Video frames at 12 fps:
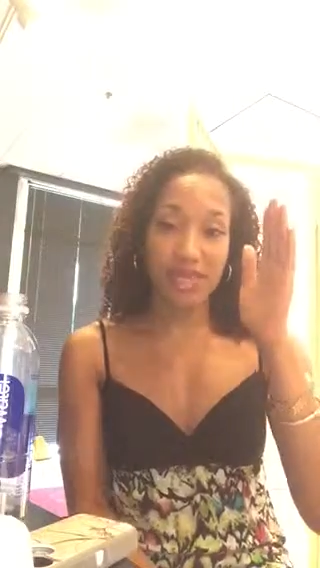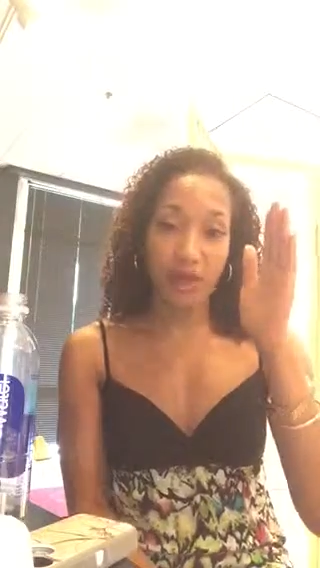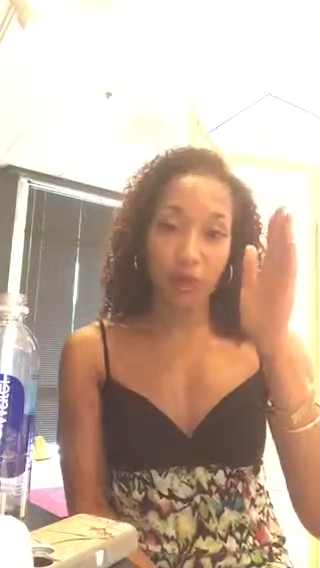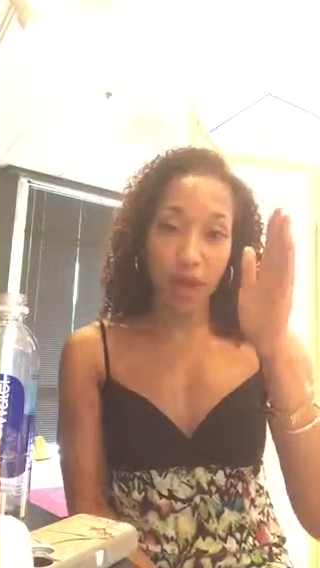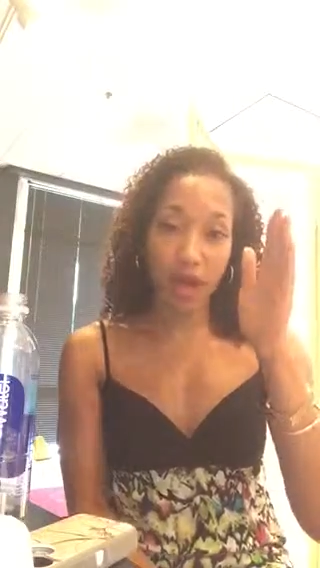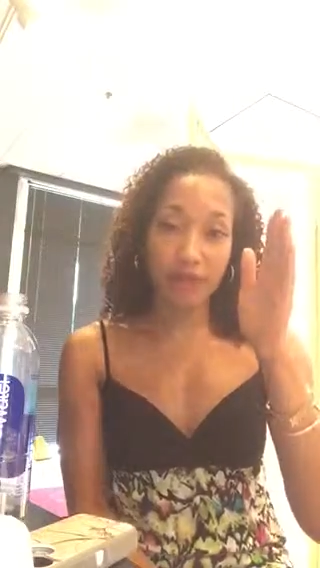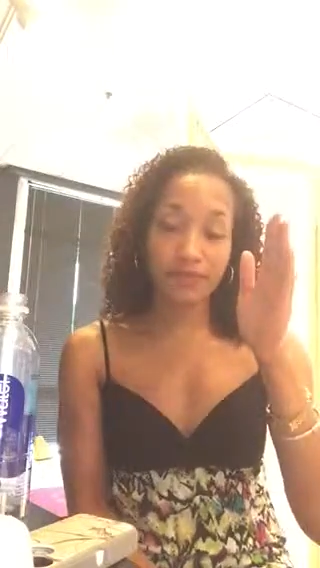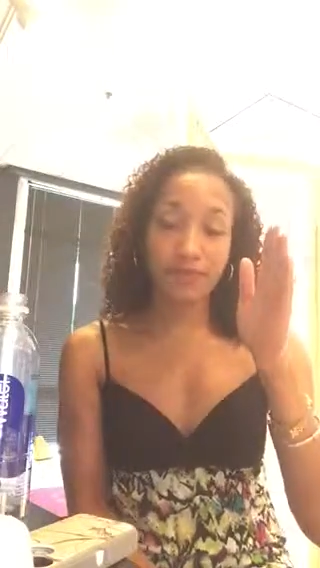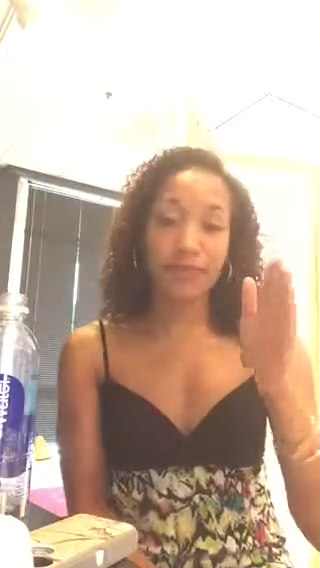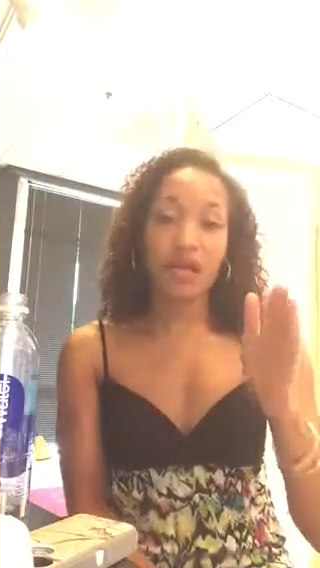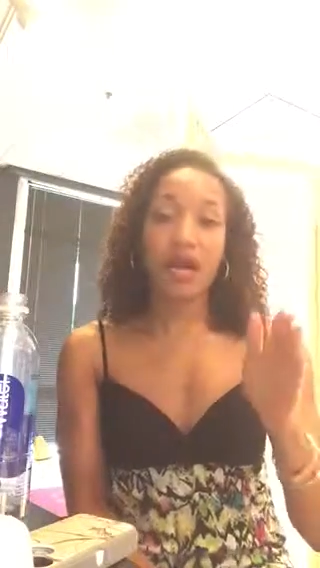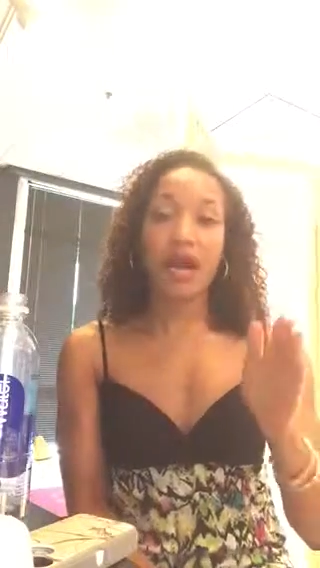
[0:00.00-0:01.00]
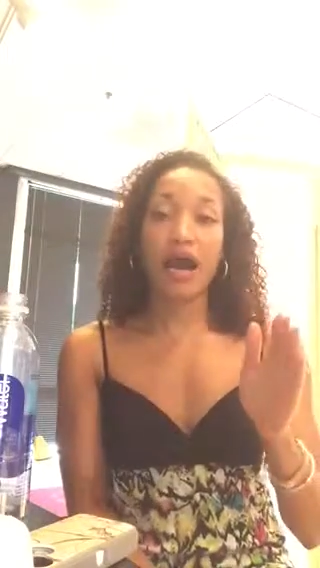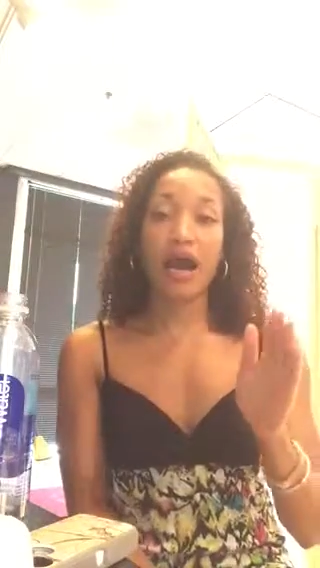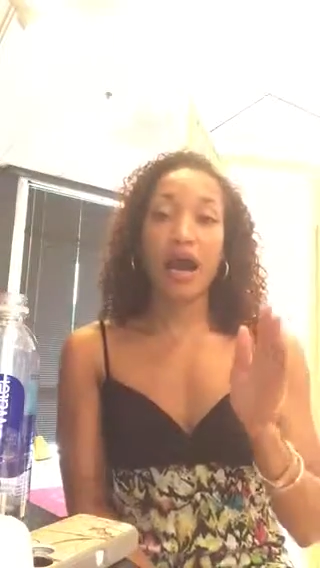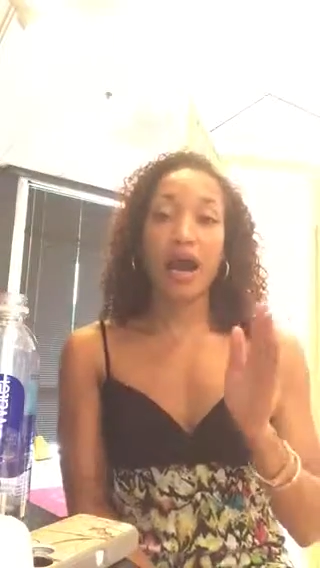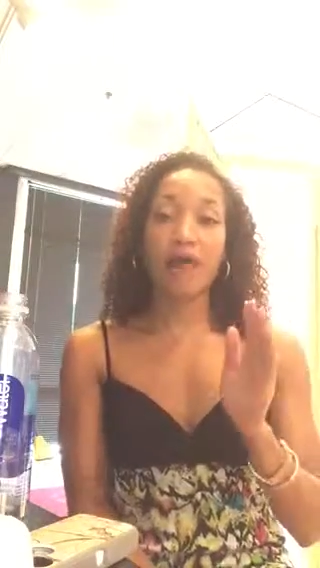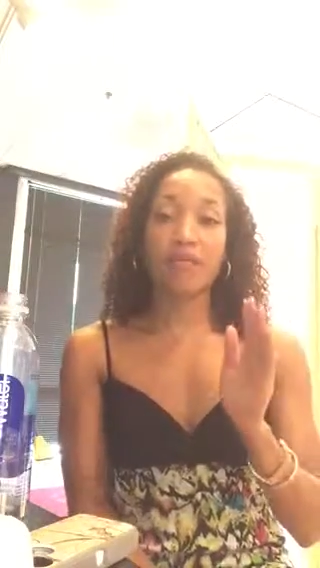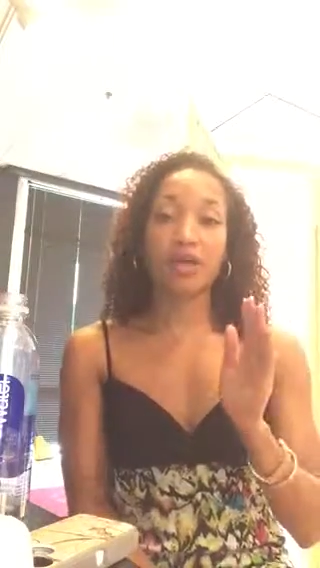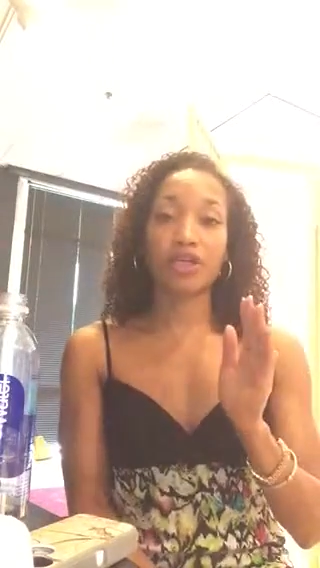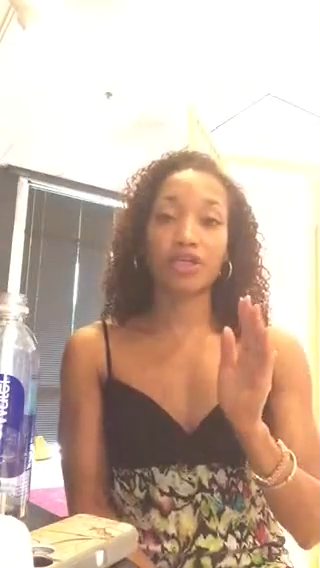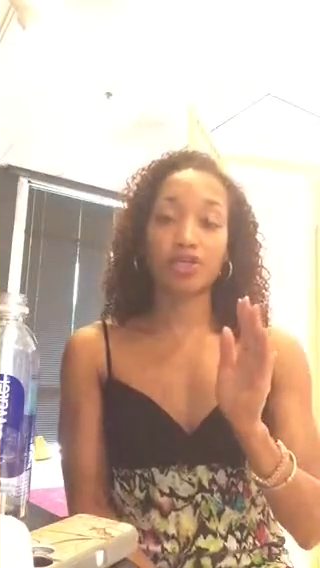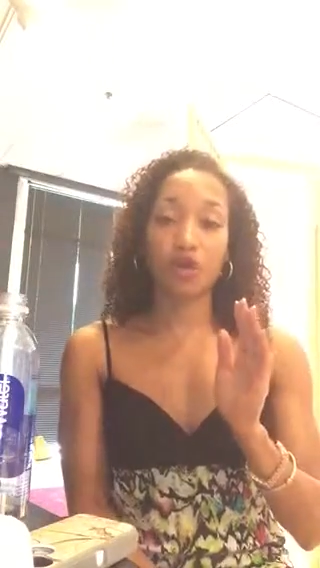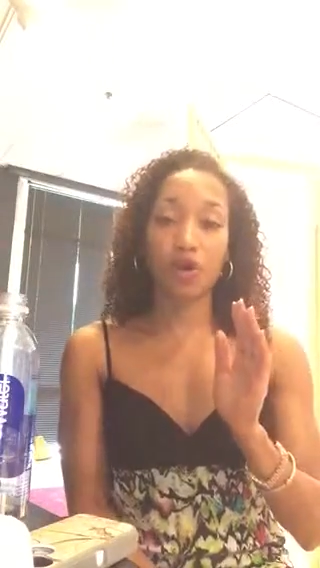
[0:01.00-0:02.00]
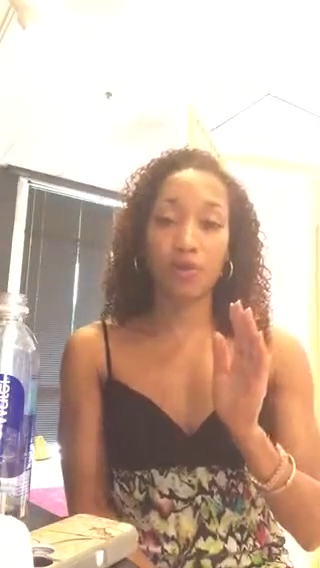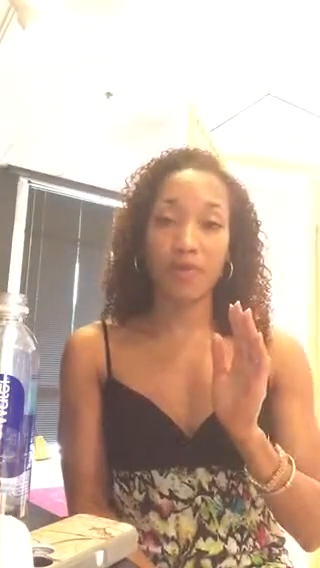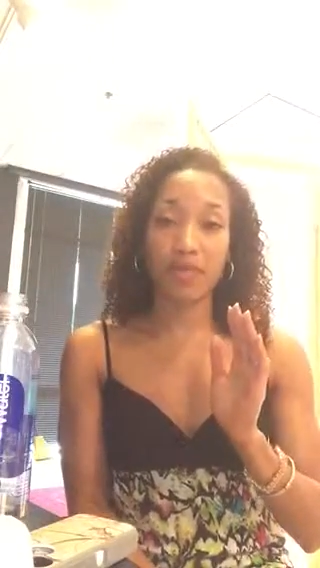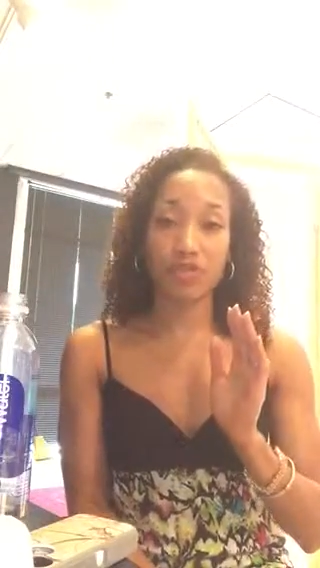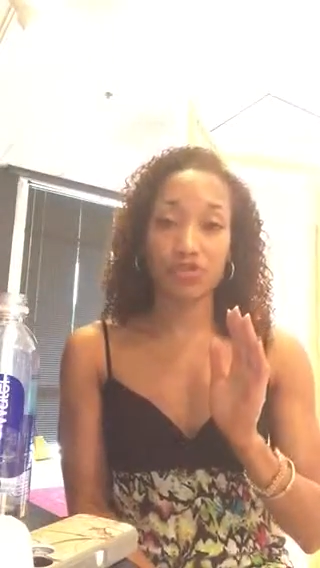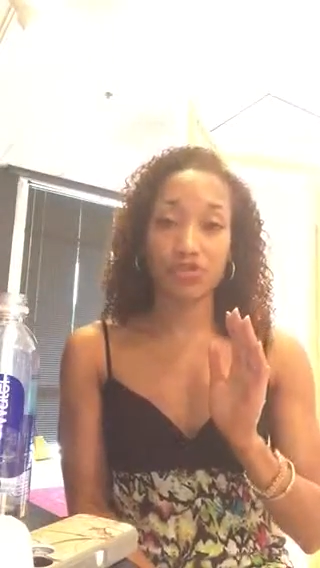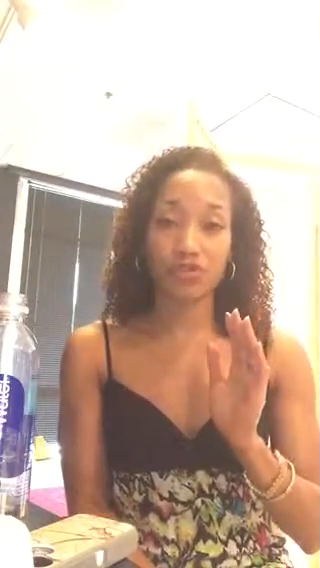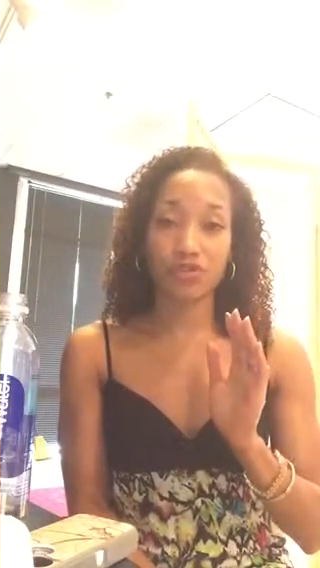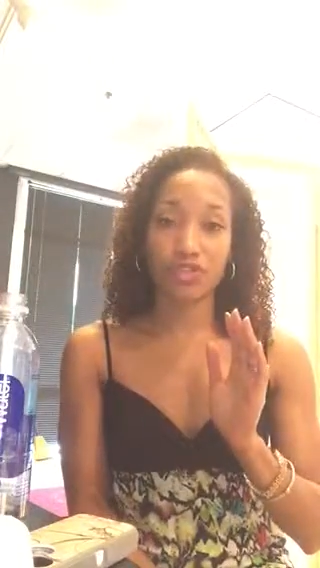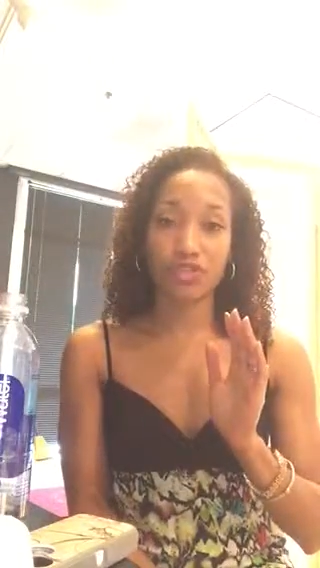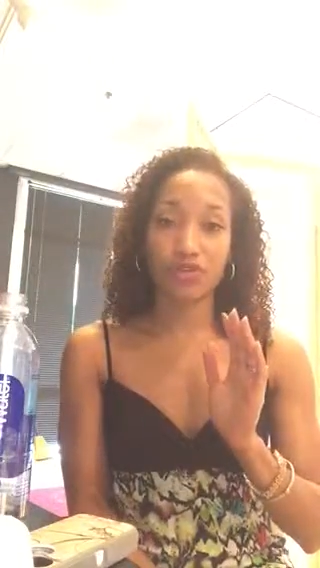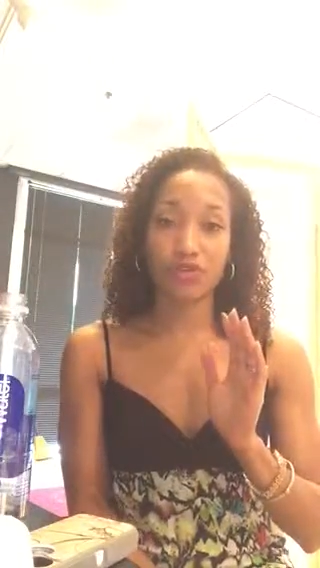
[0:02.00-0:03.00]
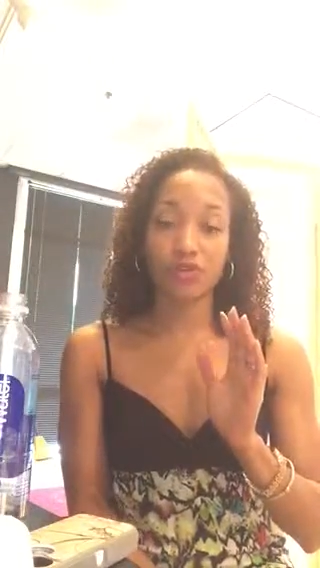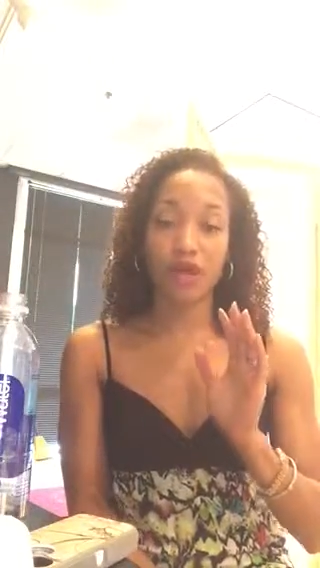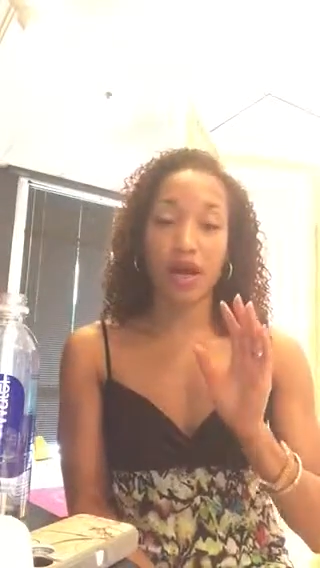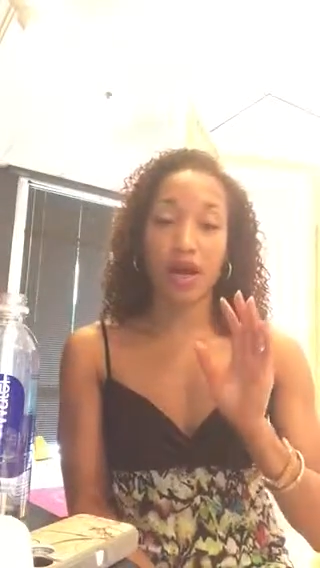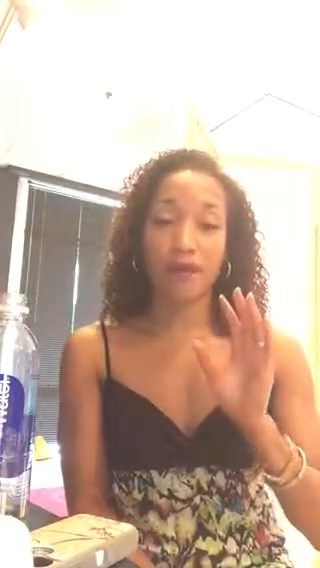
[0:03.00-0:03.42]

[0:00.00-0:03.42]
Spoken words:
day 1, you are making sure that you